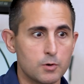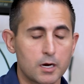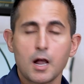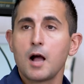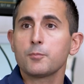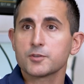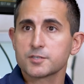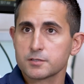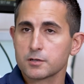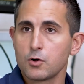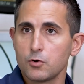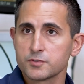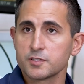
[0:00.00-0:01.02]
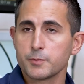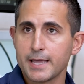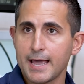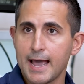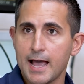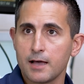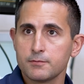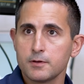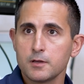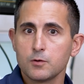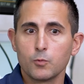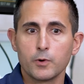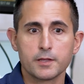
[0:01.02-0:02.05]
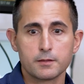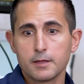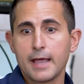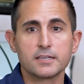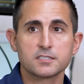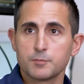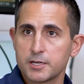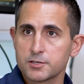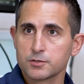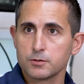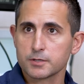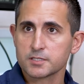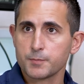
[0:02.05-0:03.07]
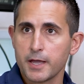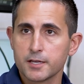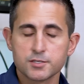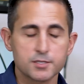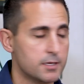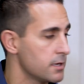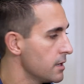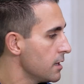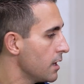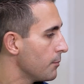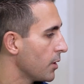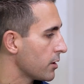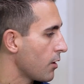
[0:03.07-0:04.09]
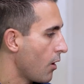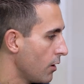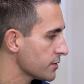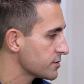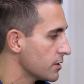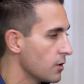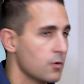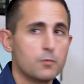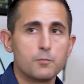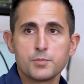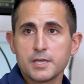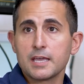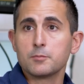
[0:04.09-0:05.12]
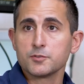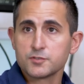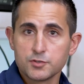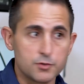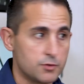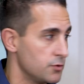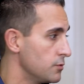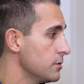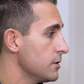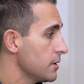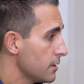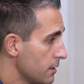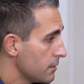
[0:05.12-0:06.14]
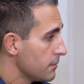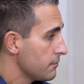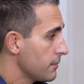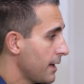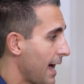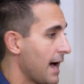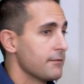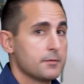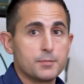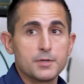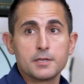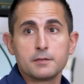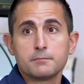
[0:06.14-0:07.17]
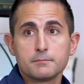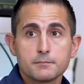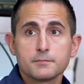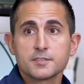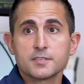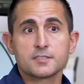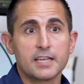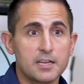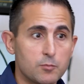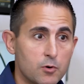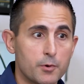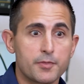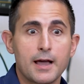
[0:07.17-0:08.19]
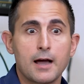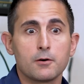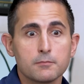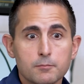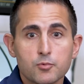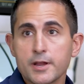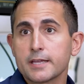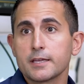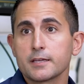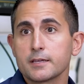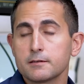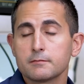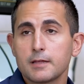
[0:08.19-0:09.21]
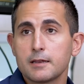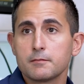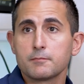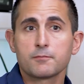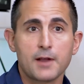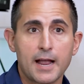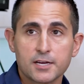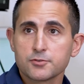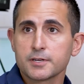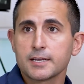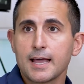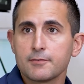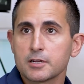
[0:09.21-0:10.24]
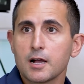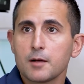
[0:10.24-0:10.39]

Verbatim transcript: accomplish the goals that we have with asymmetrical expansion, but also be able to have it be sustainable without breaking and fracturing and having